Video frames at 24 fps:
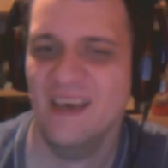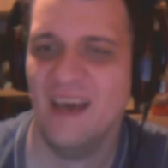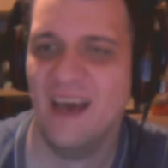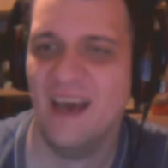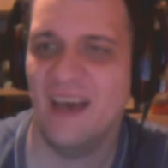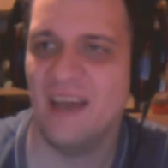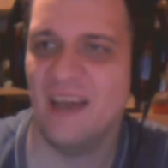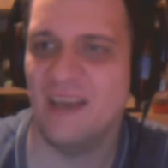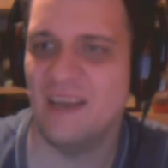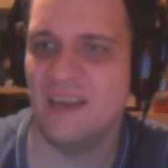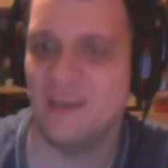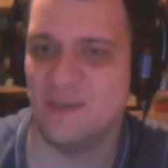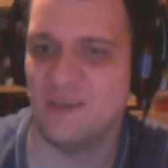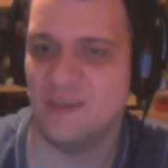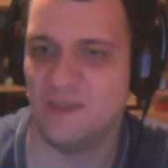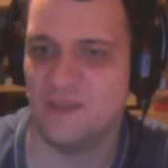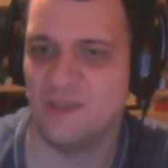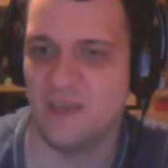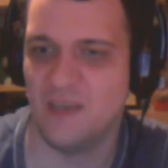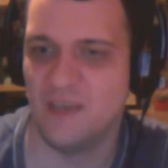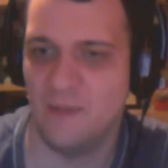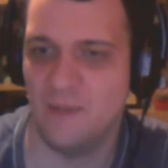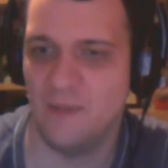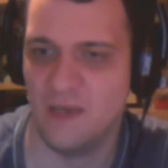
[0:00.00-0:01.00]
And I should
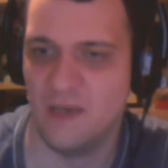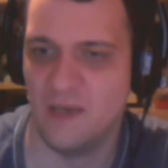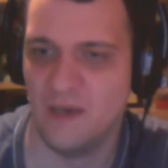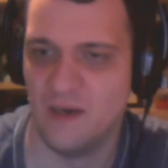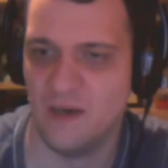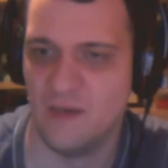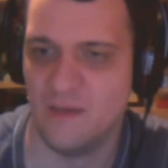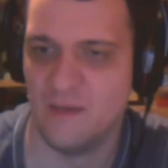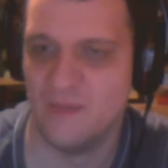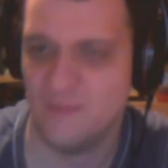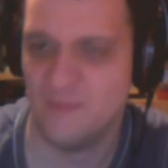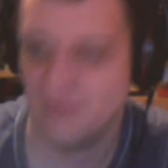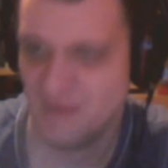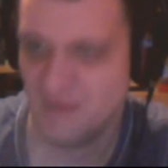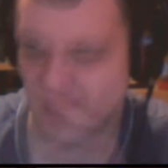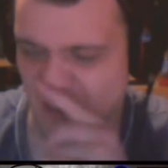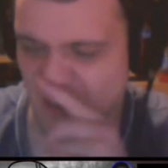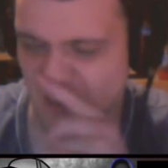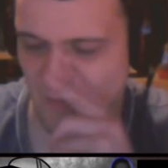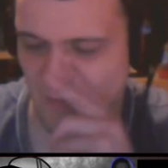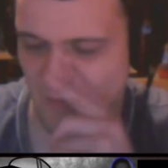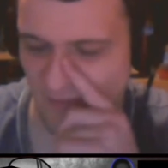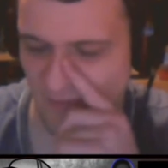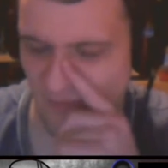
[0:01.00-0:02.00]
stop here
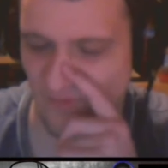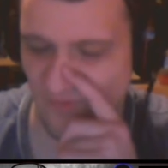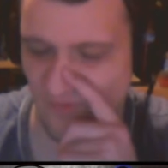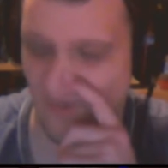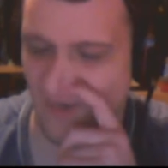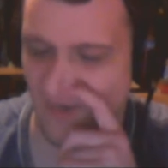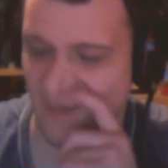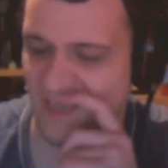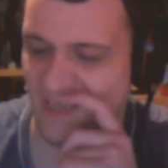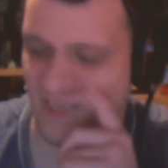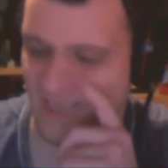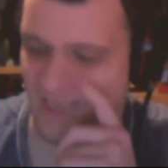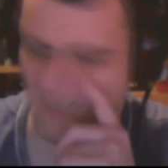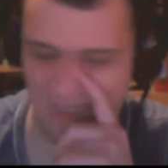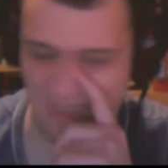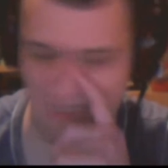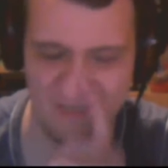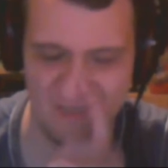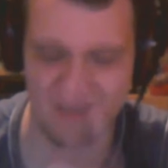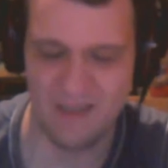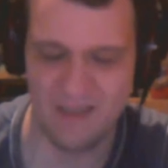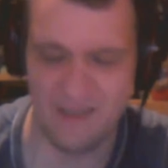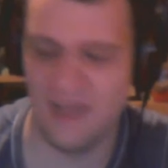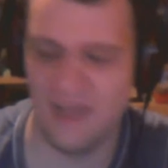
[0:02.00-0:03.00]
before I see
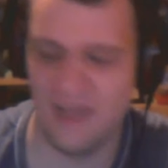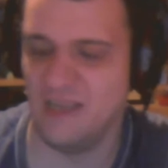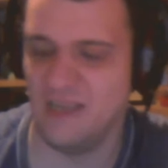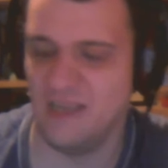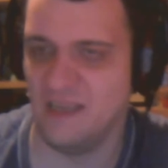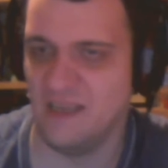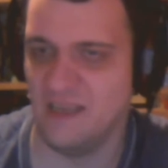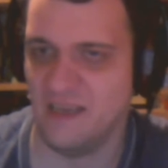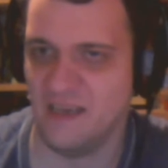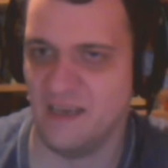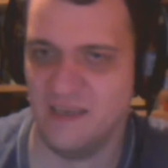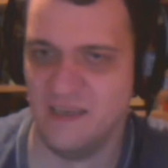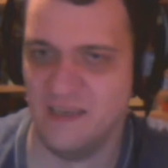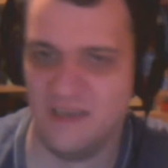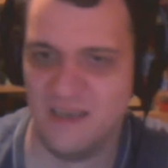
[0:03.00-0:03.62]
anything.